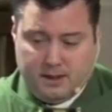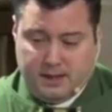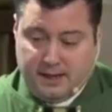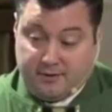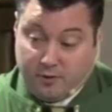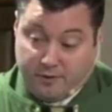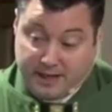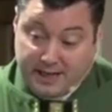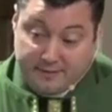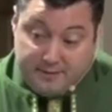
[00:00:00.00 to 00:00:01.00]
And so
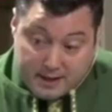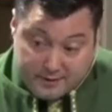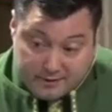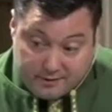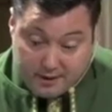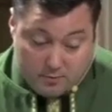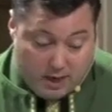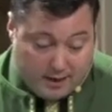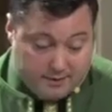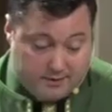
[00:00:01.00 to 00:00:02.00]
forgiveness and
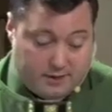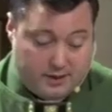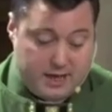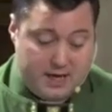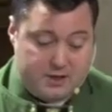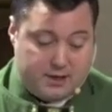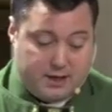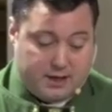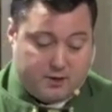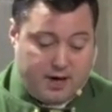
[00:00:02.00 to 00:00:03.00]
reconciliation
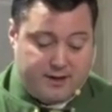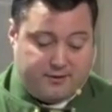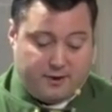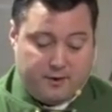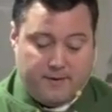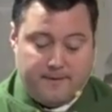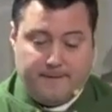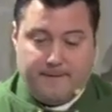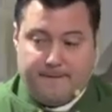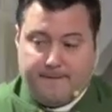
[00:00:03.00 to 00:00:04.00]
and grace are
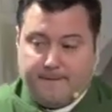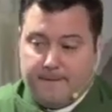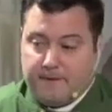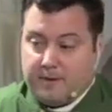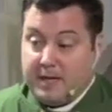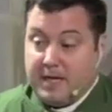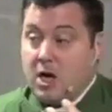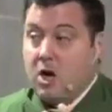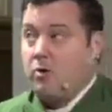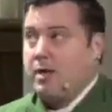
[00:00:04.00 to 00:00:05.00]
to be
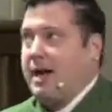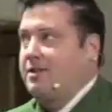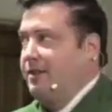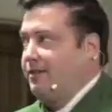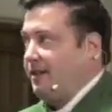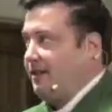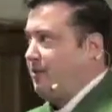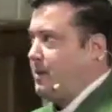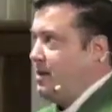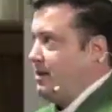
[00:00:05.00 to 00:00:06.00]
known not just
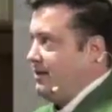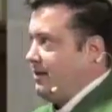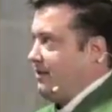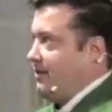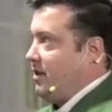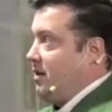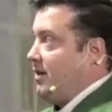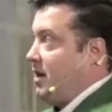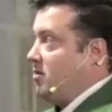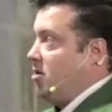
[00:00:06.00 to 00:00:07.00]
experiences of
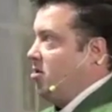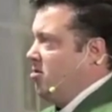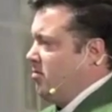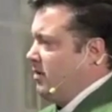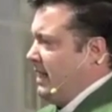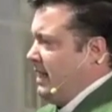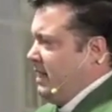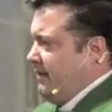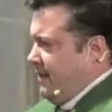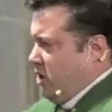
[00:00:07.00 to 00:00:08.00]
our own
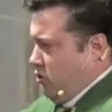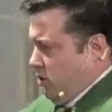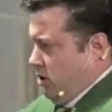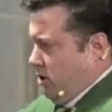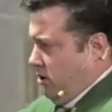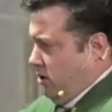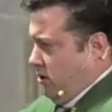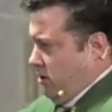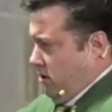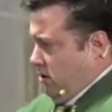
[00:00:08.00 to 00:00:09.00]
individual
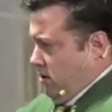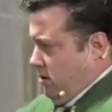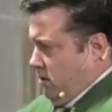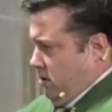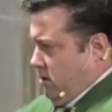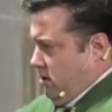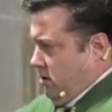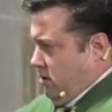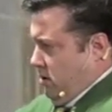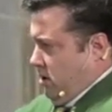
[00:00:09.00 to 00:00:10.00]

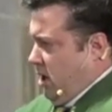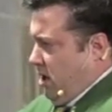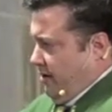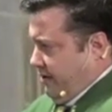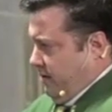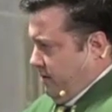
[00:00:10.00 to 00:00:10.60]
heart.